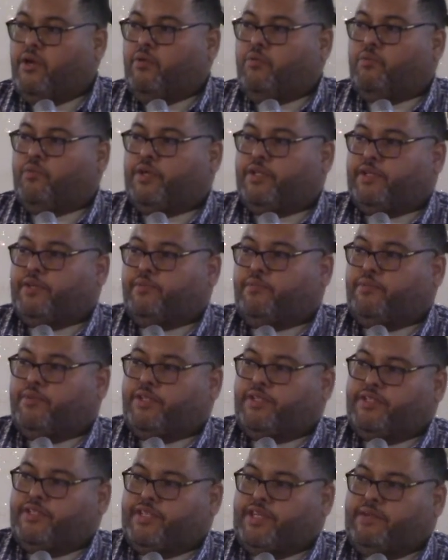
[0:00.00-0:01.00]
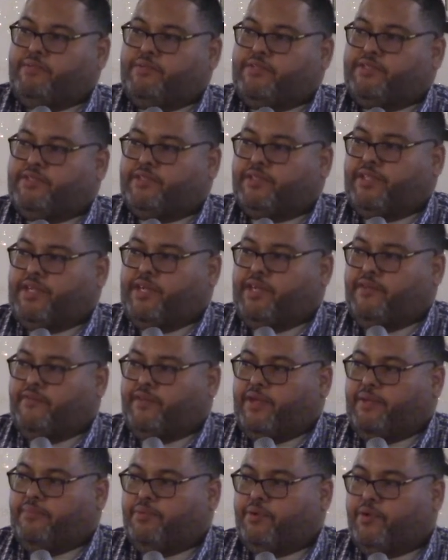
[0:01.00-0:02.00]
when the, when the demons leave
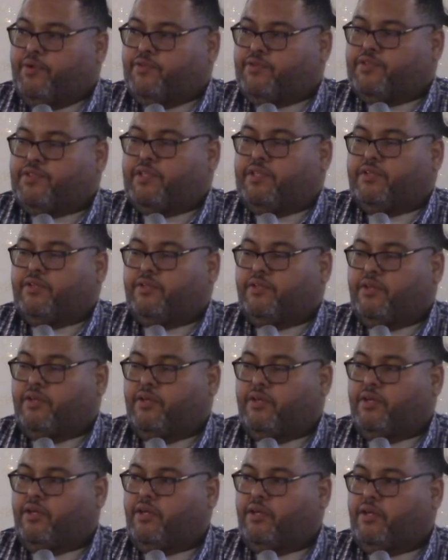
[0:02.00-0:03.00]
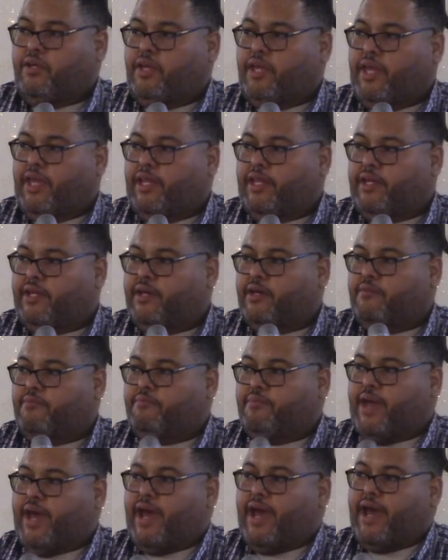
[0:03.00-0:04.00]
a person and they come
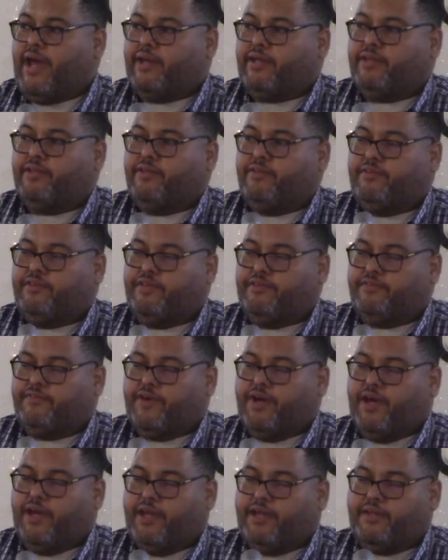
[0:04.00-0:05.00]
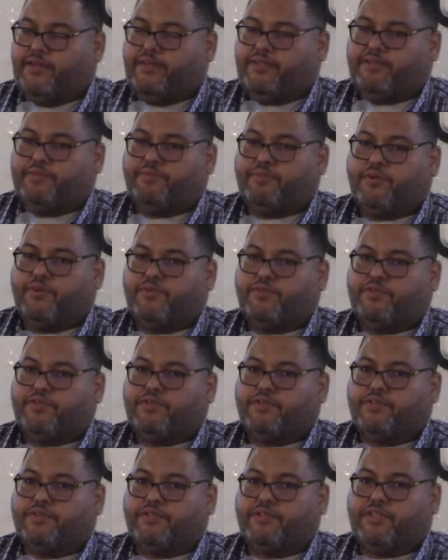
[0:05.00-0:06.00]
back, they find that the
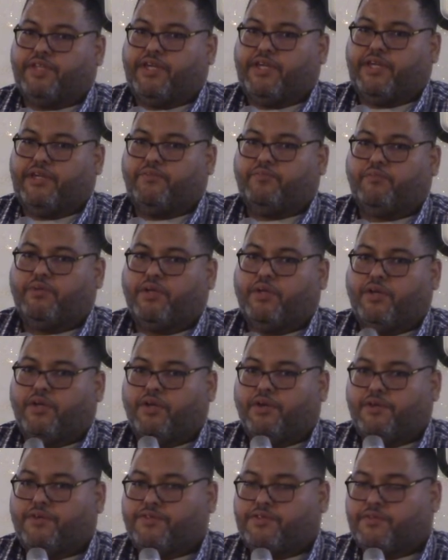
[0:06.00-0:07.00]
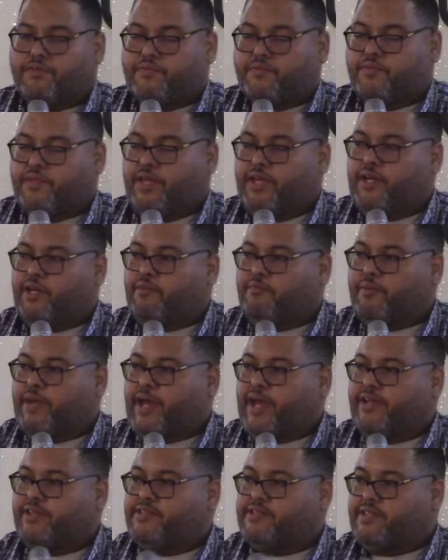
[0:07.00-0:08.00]
person is clean. So they come
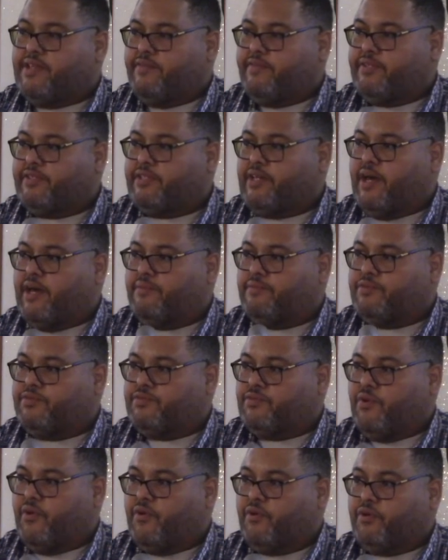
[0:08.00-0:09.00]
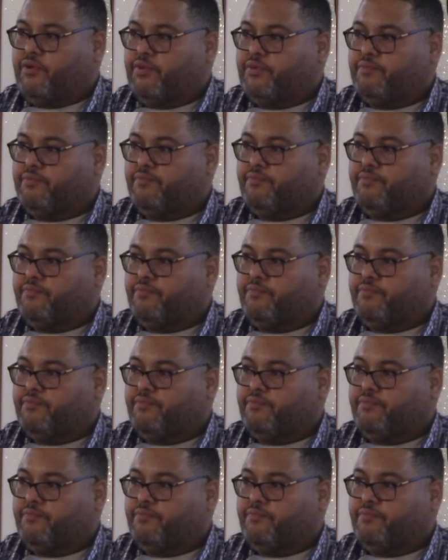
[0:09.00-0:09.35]
back seven times stronger.